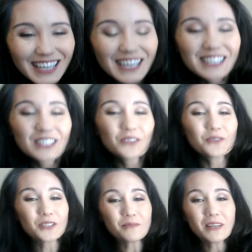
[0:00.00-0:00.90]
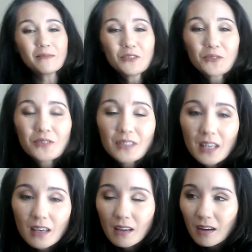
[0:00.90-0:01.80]
And so sometimes you'll
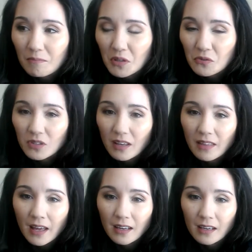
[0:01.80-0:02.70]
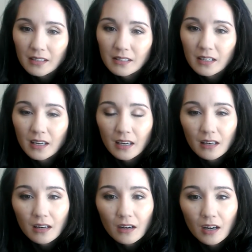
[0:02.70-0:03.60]
see music that is
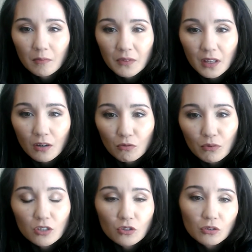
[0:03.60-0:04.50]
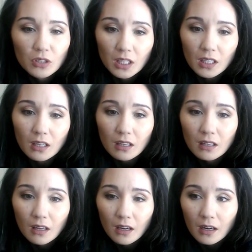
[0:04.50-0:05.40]
in the original
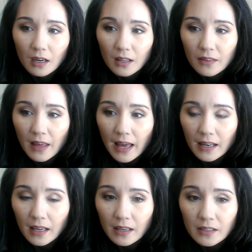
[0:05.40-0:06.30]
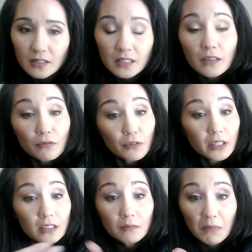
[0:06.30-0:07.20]
key that is
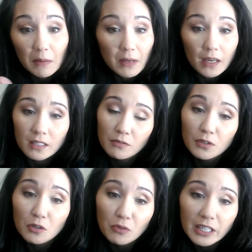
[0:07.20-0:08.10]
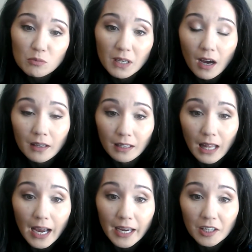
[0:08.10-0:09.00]
different, maybe a different arrangement
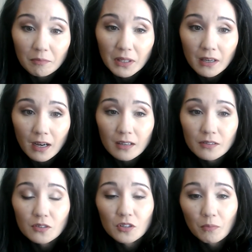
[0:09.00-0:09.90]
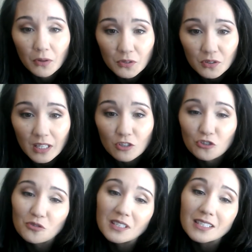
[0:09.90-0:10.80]
online, because the person that's
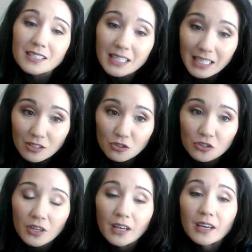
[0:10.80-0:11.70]
choosing to teach